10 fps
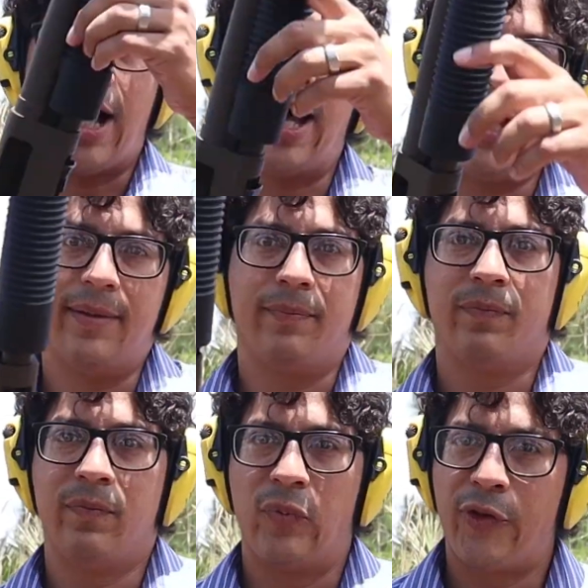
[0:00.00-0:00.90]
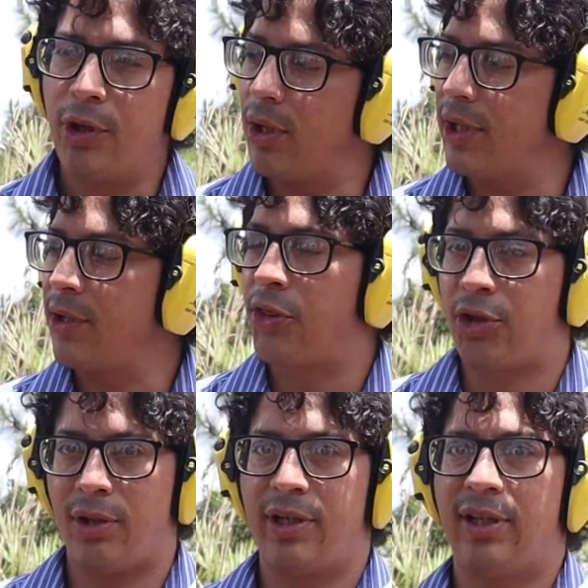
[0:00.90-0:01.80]
I am thoroughly
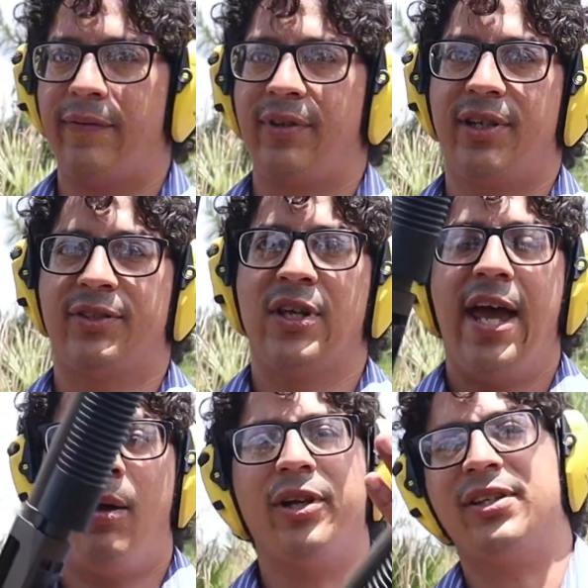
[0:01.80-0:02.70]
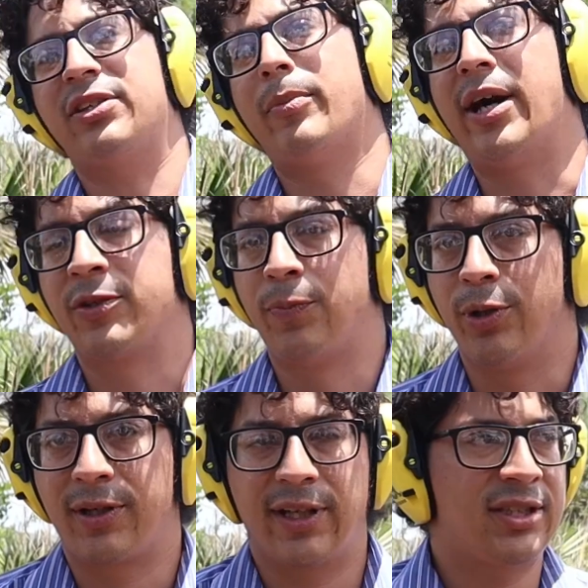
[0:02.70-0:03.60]
loving this. And plus it's a
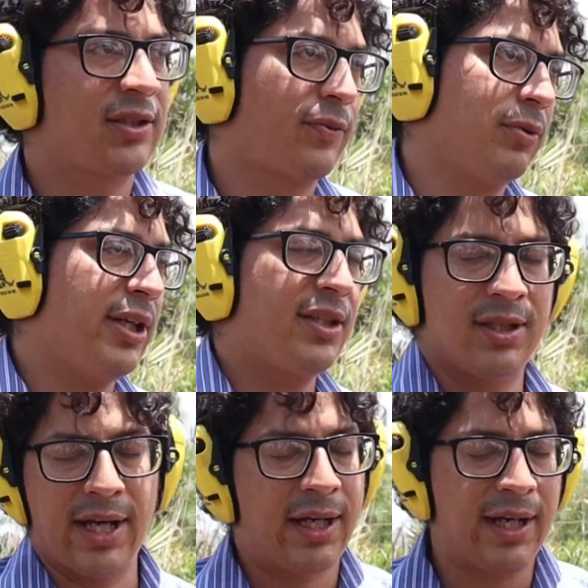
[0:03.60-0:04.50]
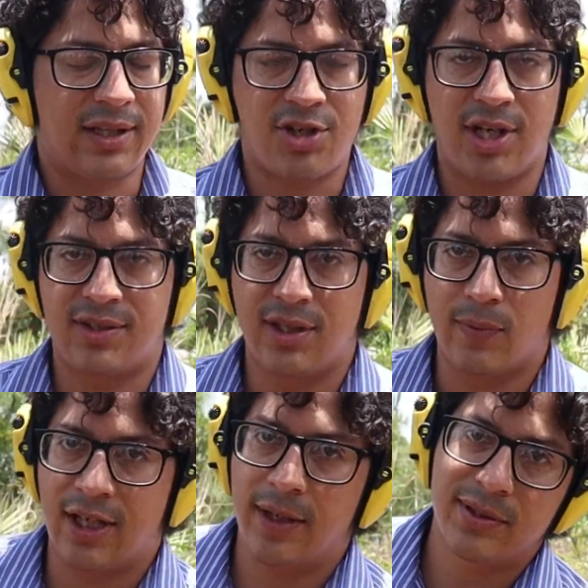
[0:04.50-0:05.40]
Mossberg. Let's not cut the chase
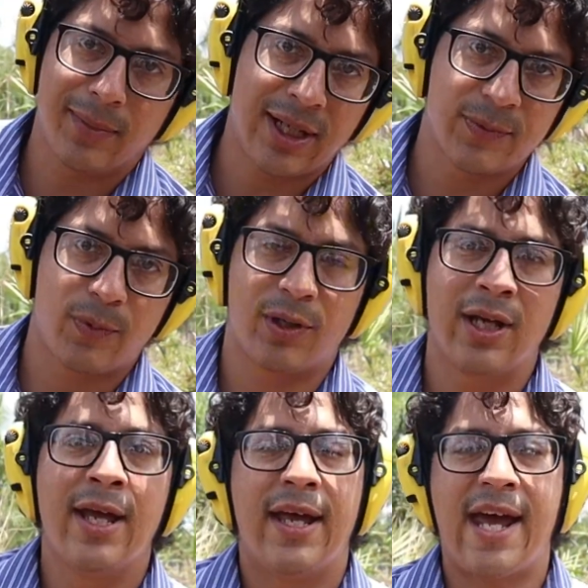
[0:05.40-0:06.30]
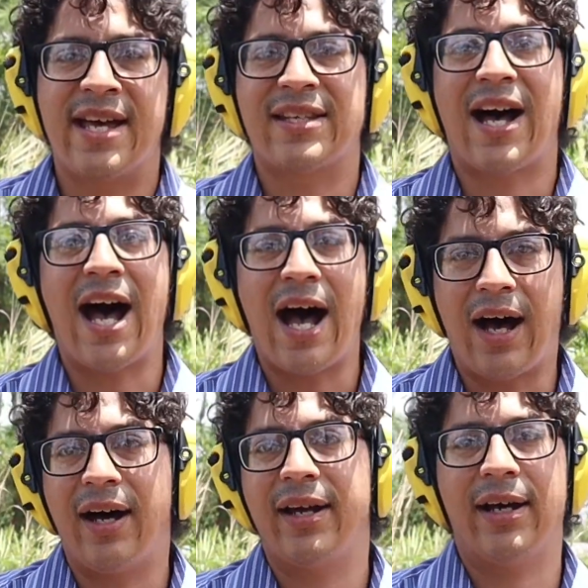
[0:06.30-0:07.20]
here. When it comes to Mossberg, it has a
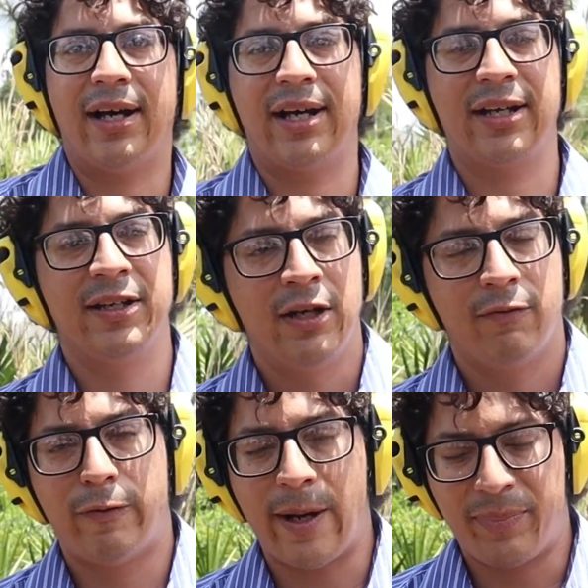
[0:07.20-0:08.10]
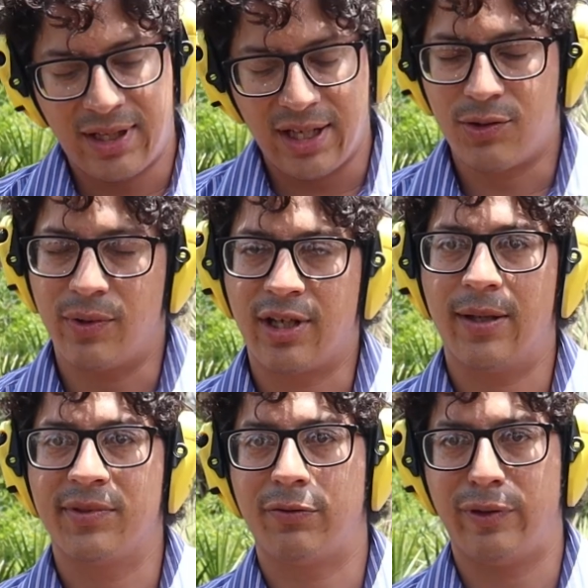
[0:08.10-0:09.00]
high reputation when it
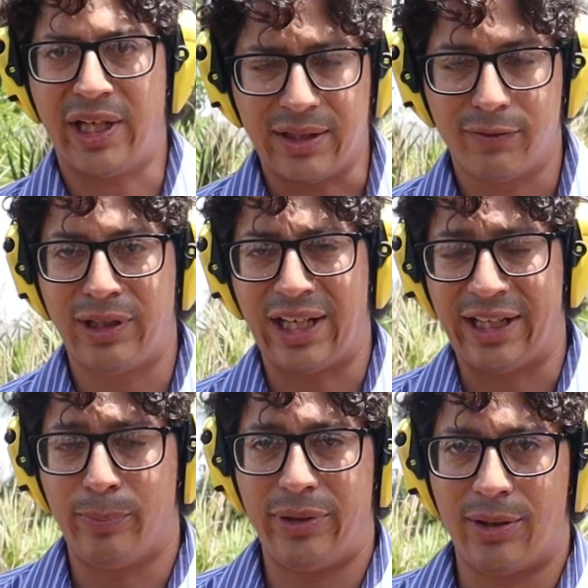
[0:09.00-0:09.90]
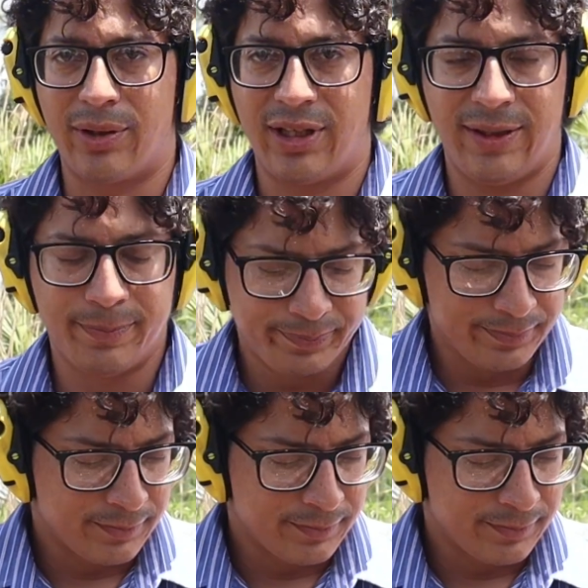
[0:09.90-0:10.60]
comes to reliability.